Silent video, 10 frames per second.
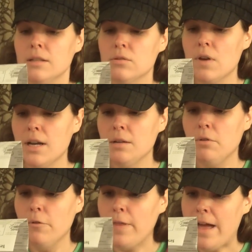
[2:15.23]
Test ready
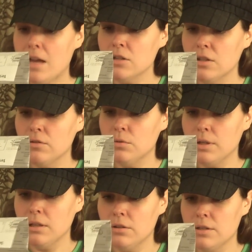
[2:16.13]
will flash after
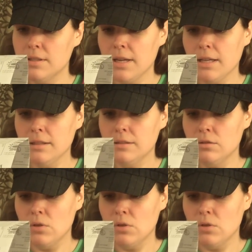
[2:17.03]
20 to 30 seconds.